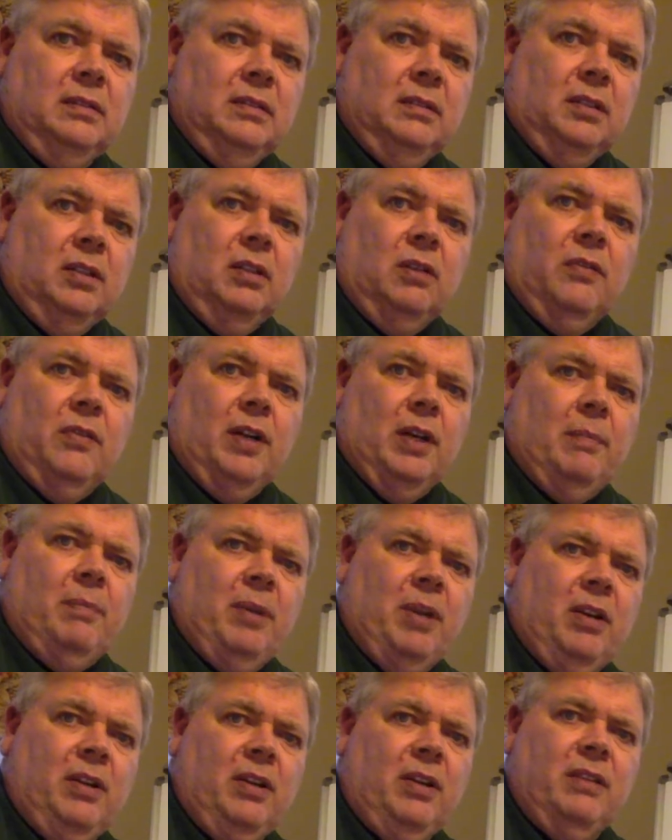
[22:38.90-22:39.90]
over a
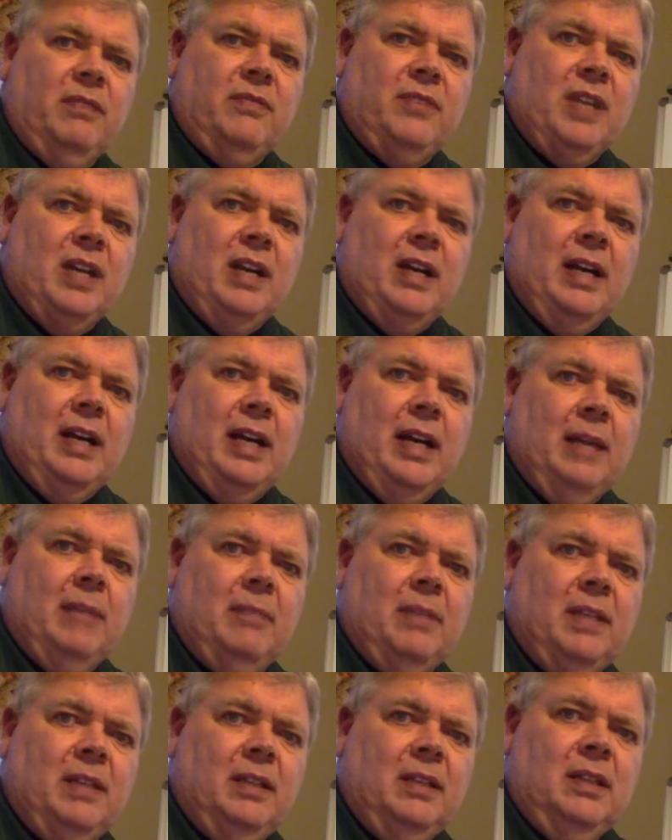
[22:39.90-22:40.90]
period of time,
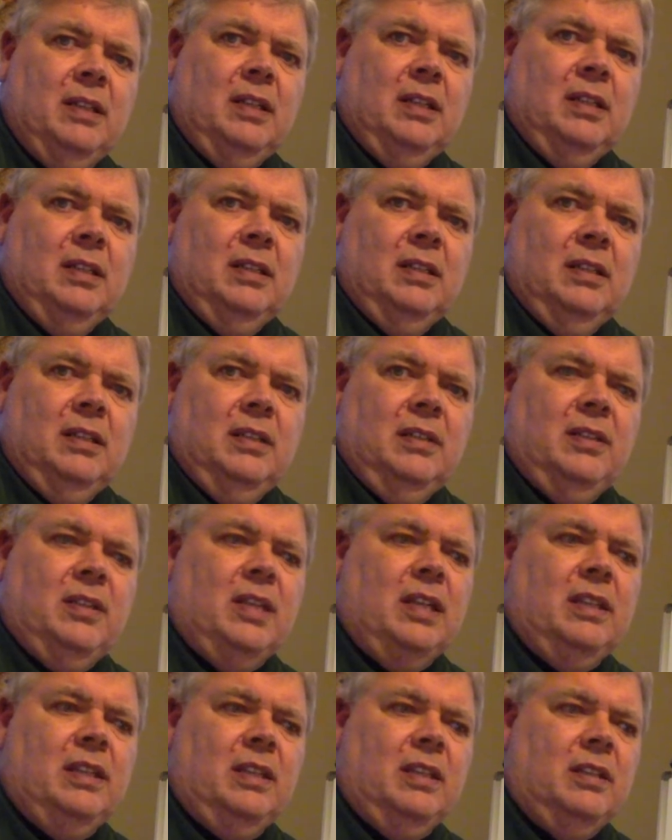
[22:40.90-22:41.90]

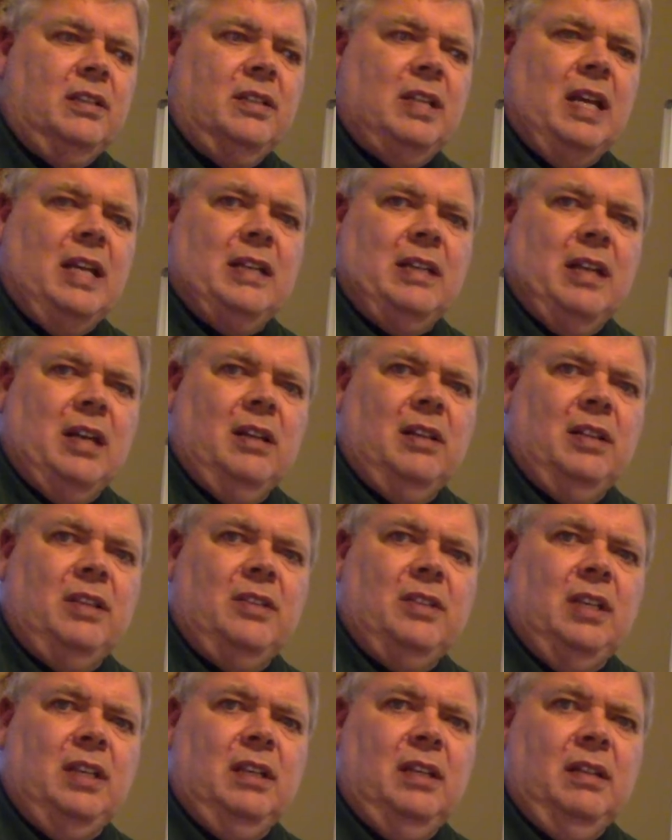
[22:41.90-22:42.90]
then the
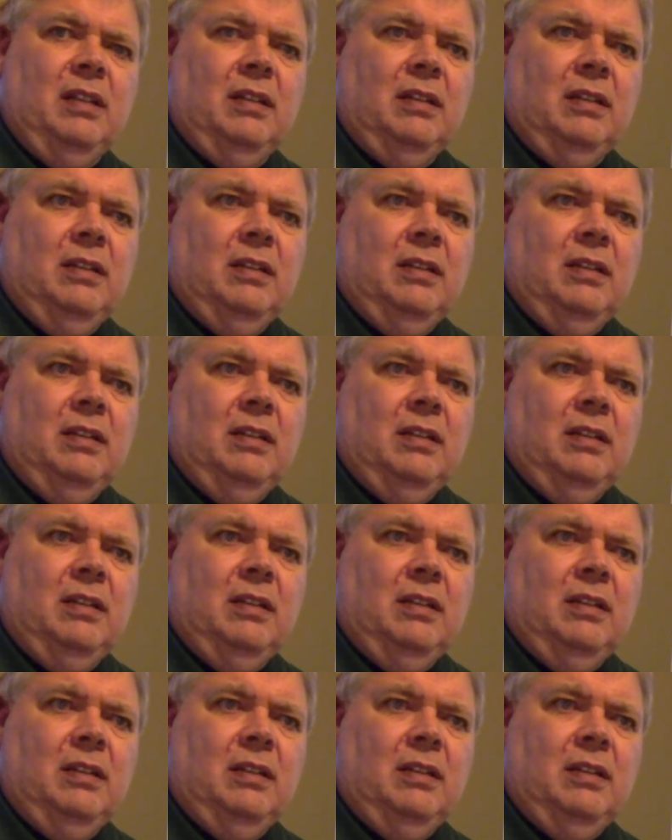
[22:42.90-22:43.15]
technology